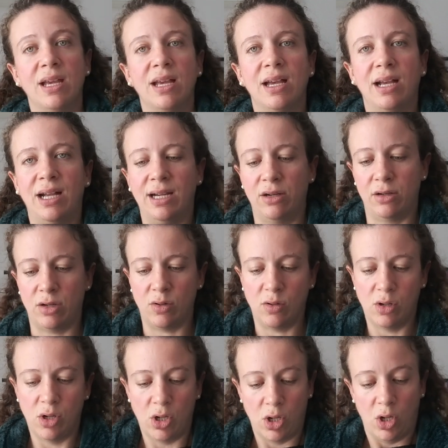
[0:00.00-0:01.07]
I don't know.
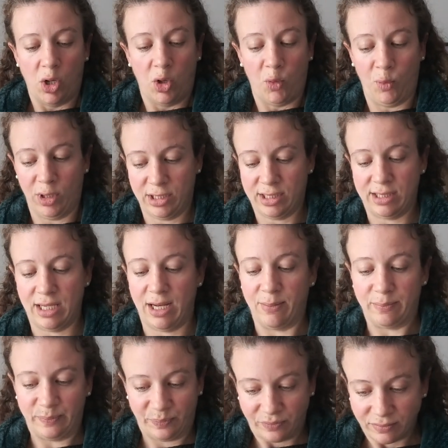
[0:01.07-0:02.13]
We'll see.
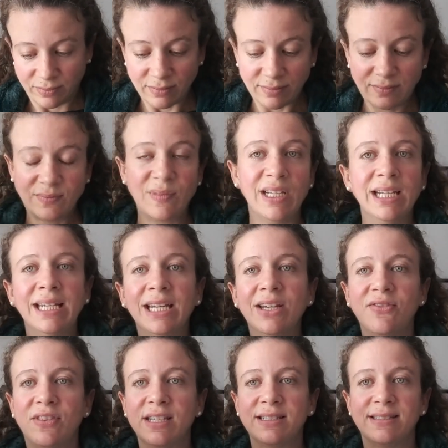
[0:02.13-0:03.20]
If
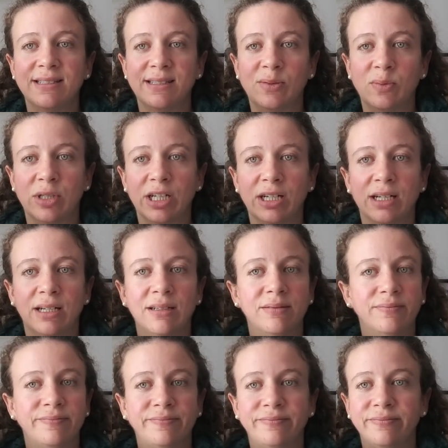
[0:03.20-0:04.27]
this doesn't work,
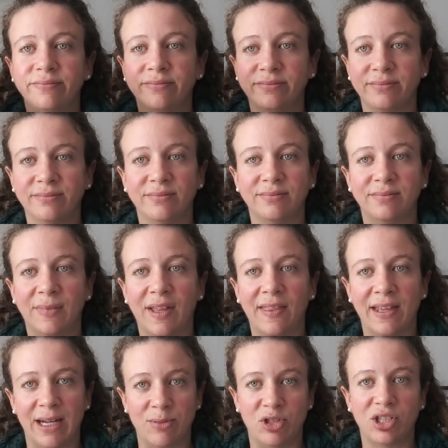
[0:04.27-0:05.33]

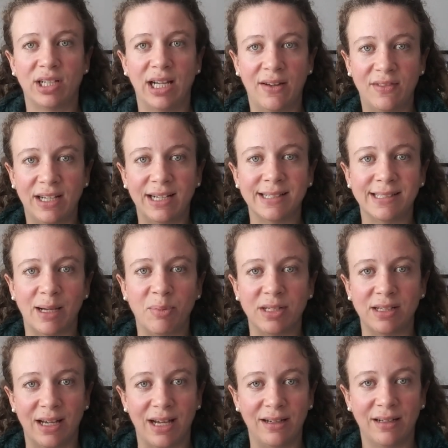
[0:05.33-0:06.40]
then I'm just going to have to accept
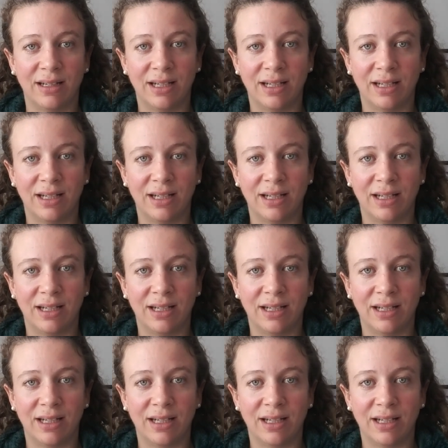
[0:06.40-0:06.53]
that